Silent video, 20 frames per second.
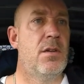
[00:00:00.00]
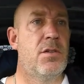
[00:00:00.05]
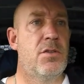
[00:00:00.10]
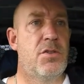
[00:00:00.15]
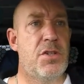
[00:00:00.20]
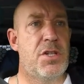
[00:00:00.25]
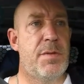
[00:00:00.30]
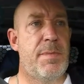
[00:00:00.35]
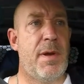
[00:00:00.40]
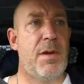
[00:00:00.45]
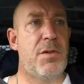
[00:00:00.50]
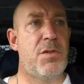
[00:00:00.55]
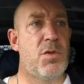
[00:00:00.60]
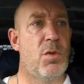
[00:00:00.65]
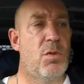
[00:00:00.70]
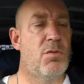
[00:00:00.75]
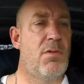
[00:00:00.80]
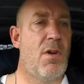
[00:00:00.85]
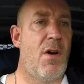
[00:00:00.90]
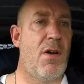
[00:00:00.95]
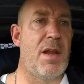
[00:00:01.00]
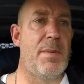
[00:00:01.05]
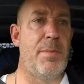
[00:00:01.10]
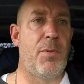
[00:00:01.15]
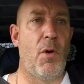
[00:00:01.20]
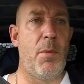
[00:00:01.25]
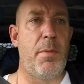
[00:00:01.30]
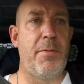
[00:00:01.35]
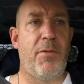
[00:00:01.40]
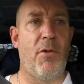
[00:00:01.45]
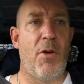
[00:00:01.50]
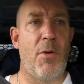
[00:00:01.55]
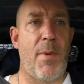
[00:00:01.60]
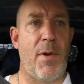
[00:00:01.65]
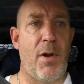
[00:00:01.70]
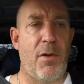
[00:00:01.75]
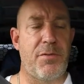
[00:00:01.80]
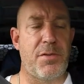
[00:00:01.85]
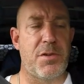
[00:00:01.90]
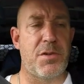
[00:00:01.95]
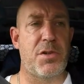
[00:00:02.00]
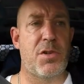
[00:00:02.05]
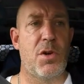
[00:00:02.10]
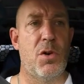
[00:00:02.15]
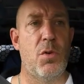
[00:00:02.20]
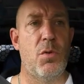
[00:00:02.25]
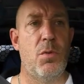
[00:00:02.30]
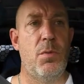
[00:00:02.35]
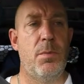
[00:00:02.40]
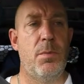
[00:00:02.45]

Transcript: Just about saw Riley boy before he went off to school